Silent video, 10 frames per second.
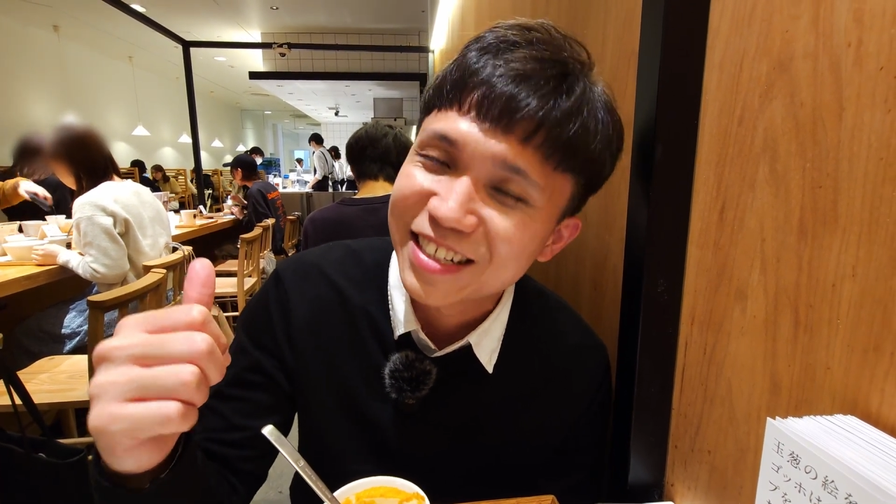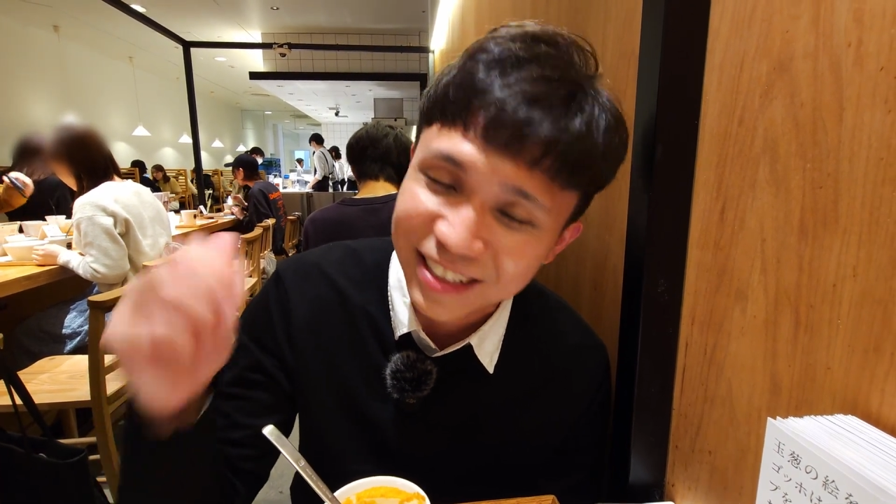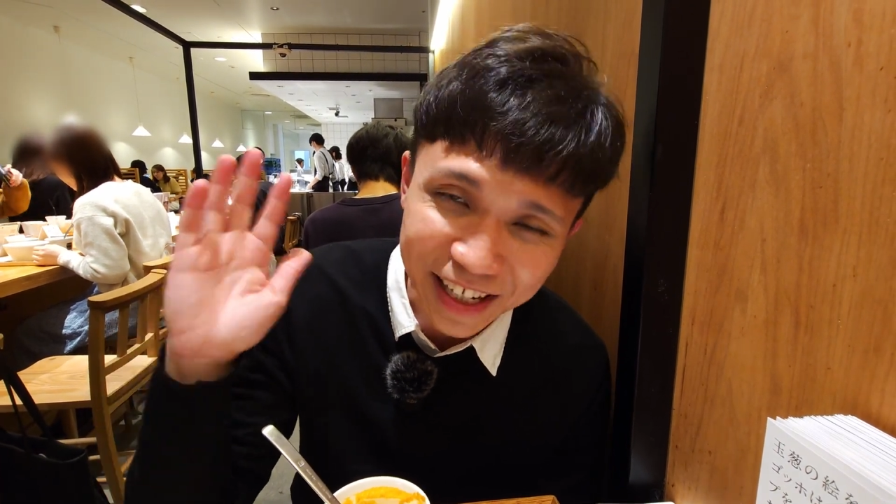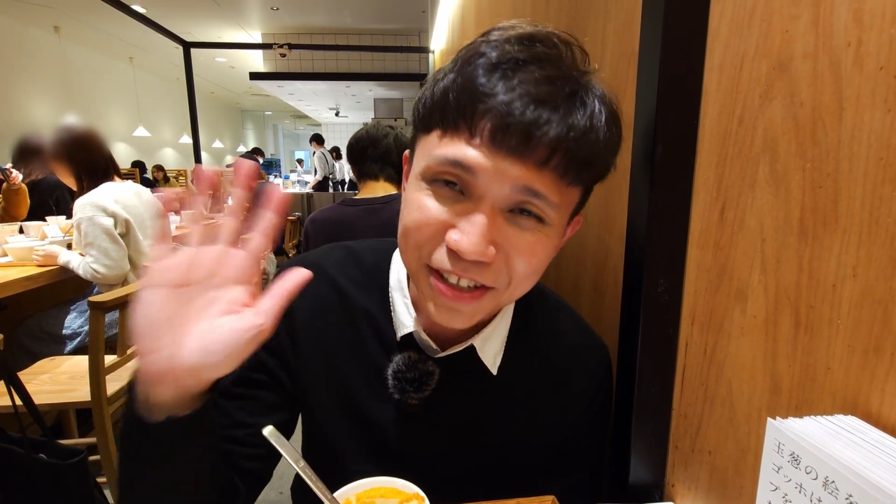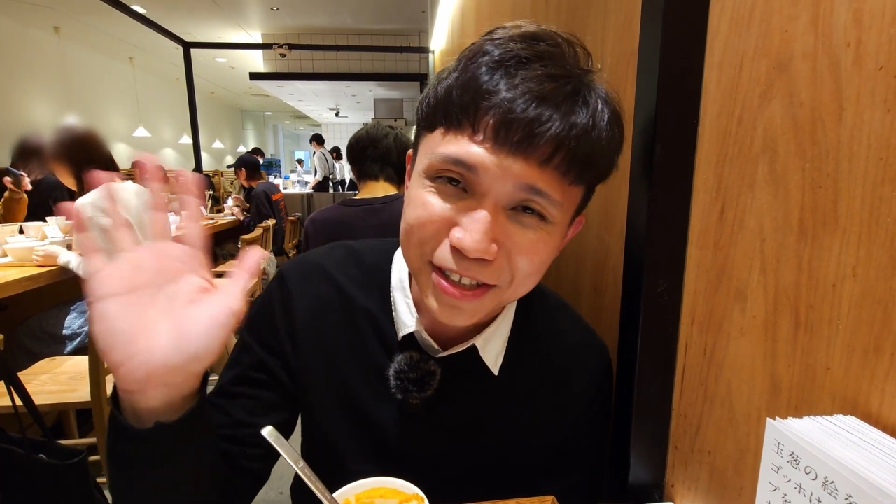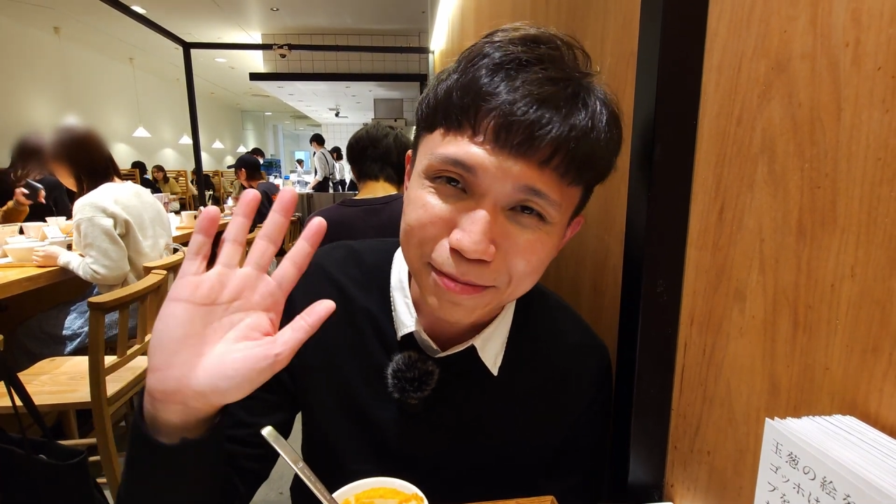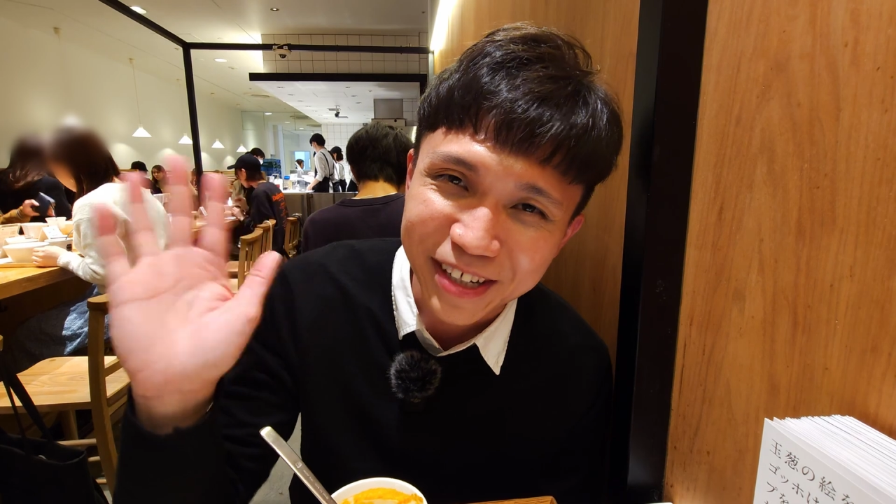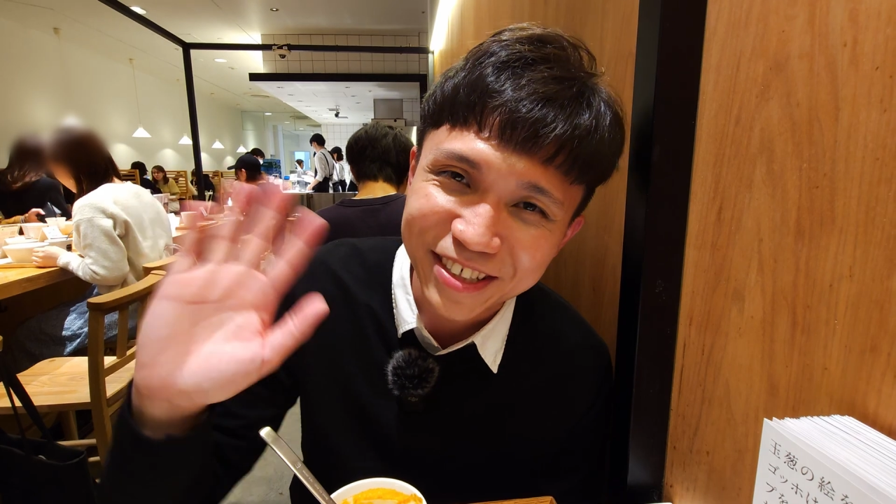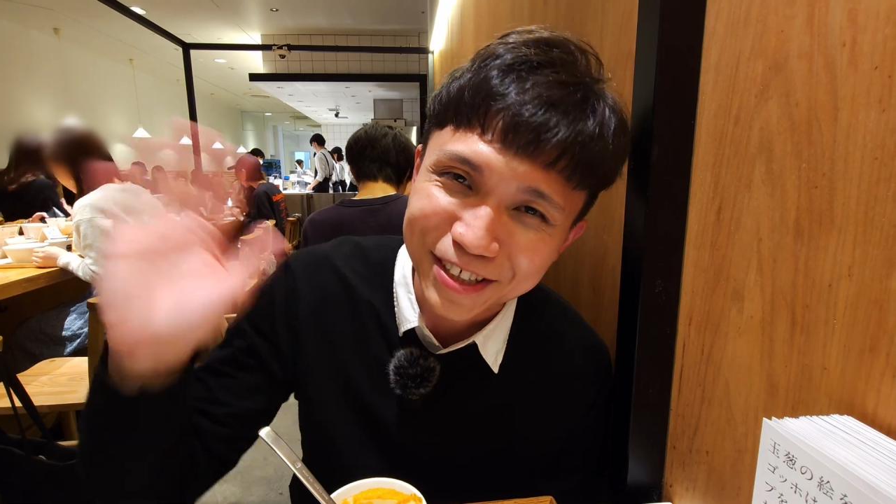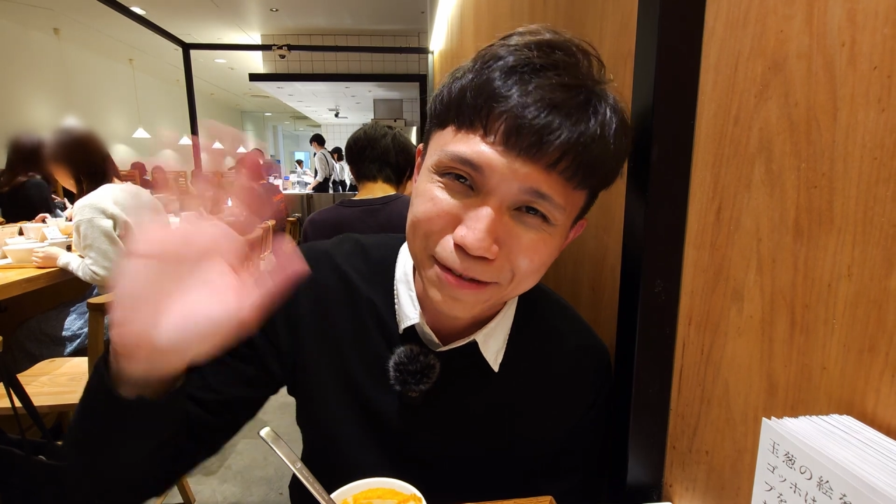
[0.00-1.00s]
Thank you so
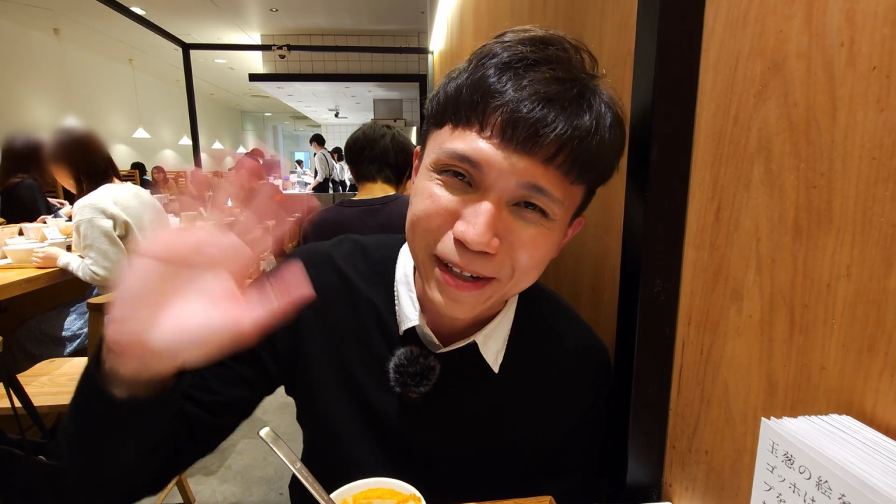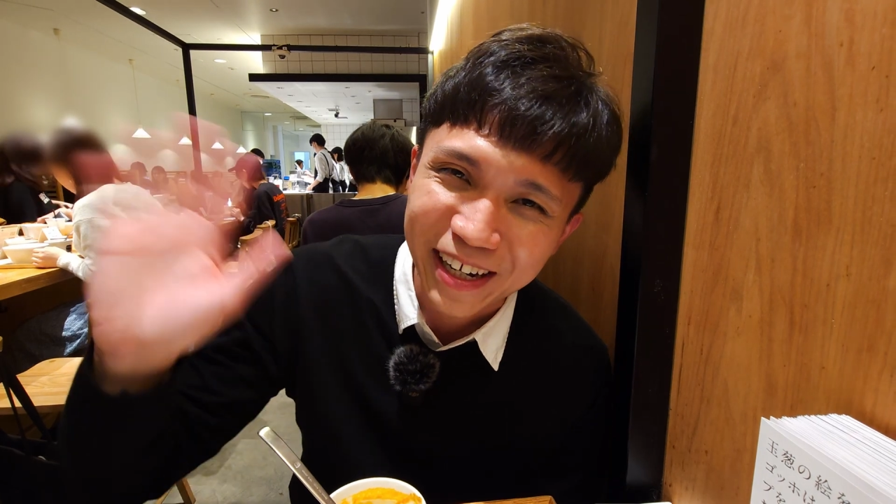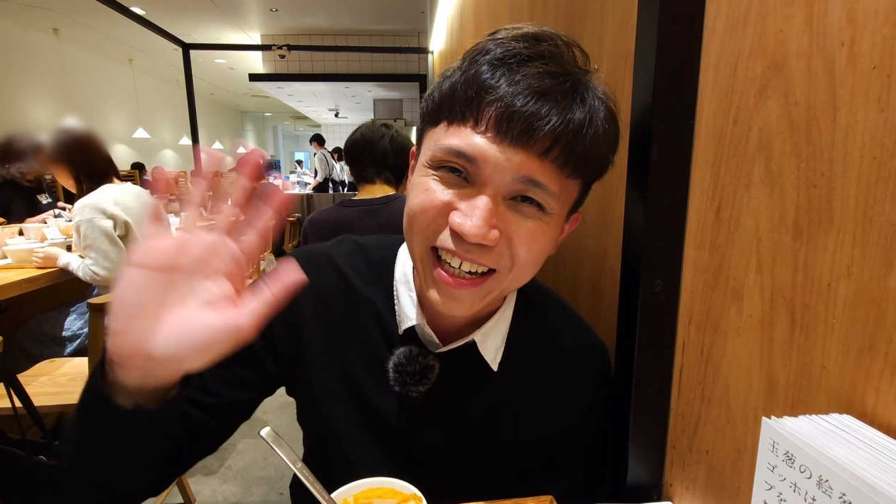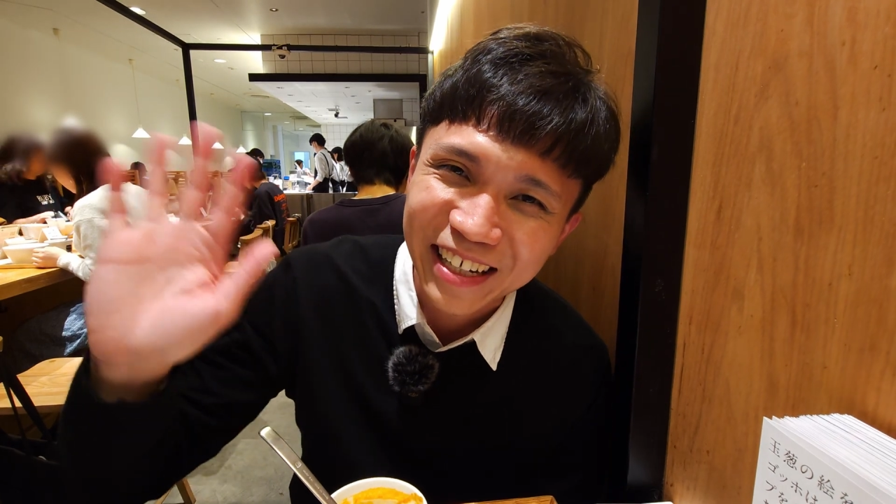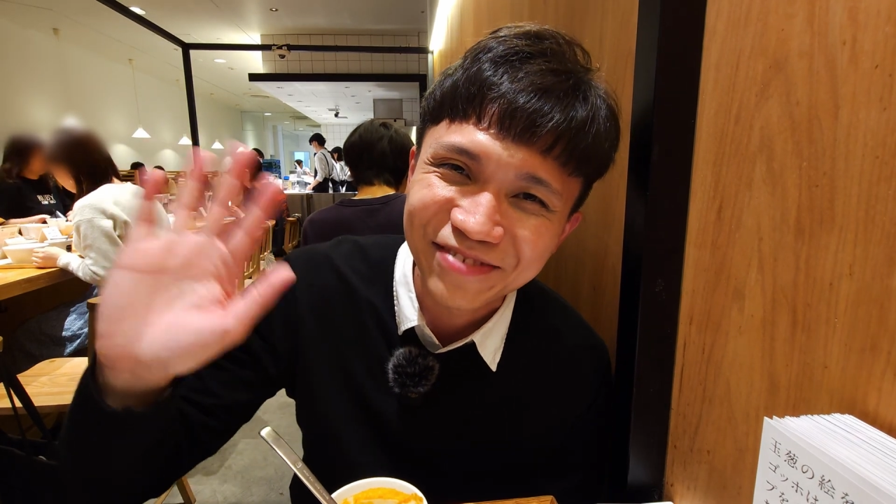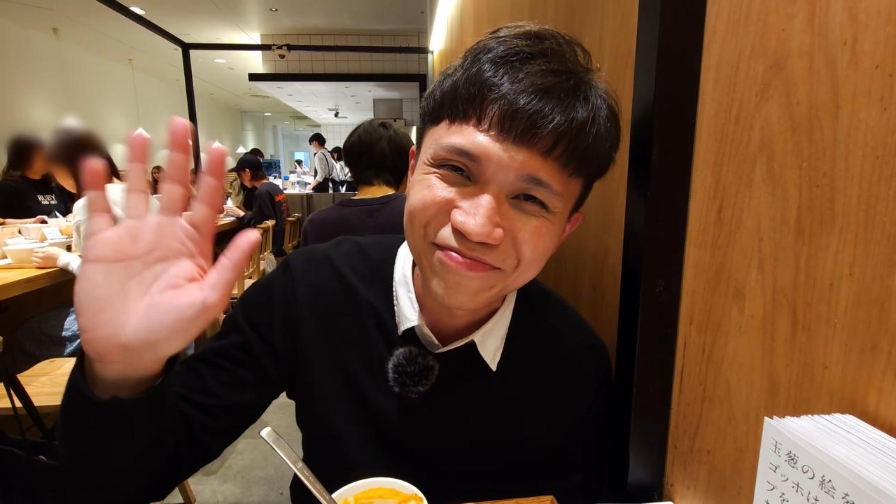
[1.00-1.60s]
much. Goodbye.